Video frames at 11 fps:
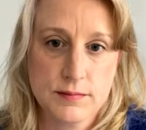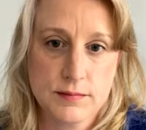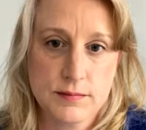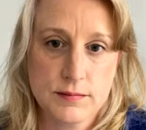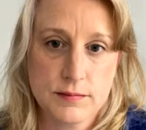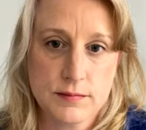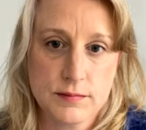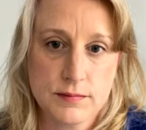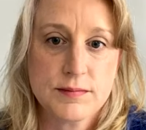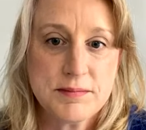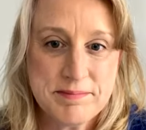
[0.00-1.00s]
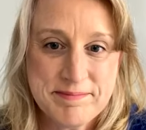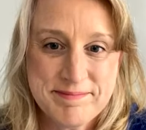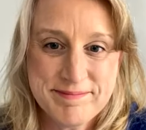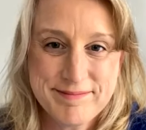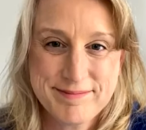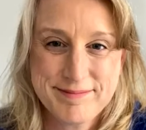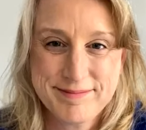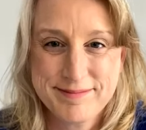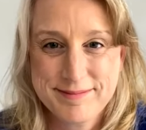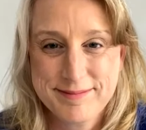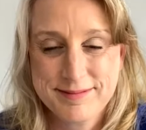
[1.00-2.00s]

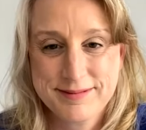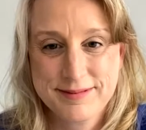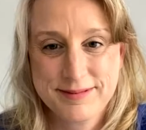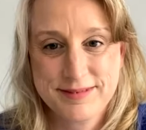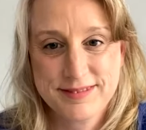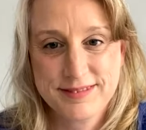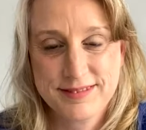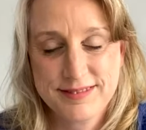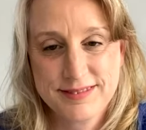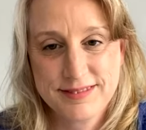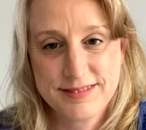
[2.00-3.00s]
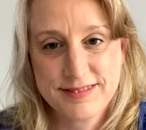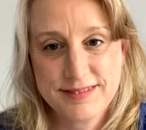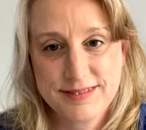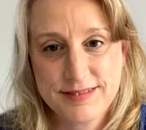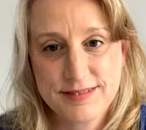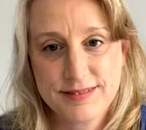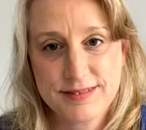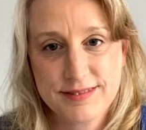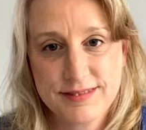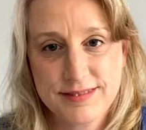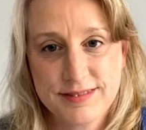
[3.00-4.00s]

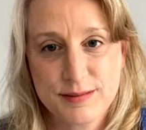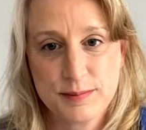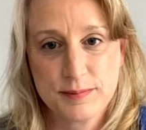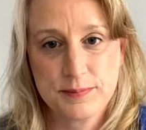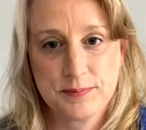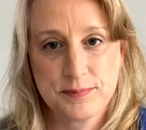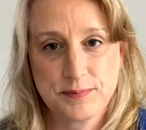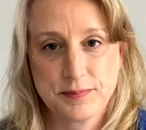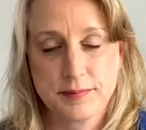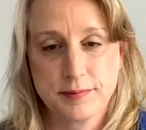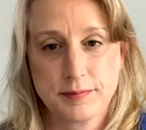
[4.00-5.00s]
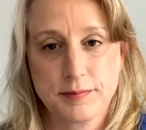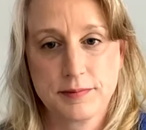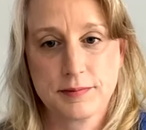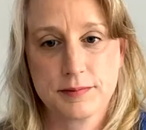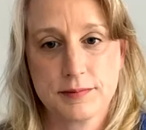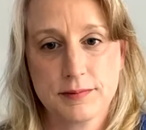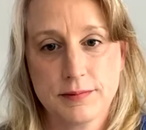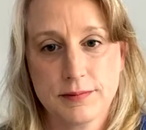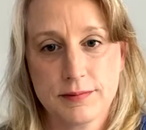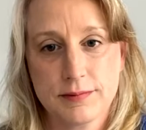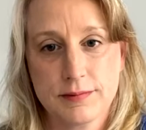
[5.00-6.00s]

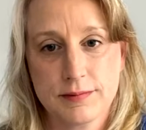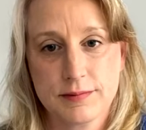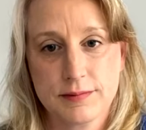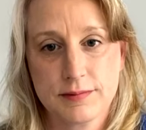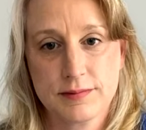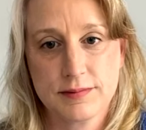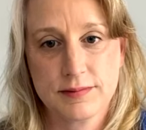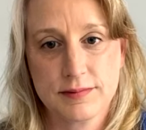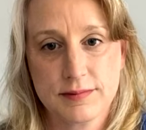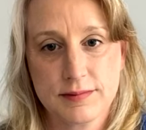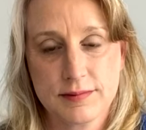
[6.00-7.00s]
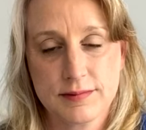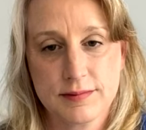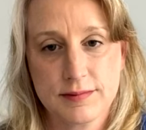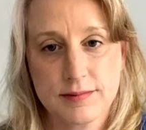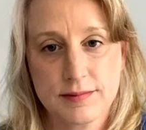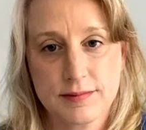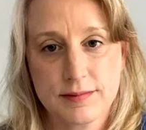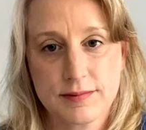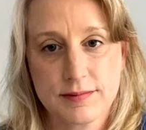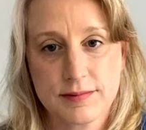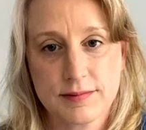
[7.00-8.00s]
(silent)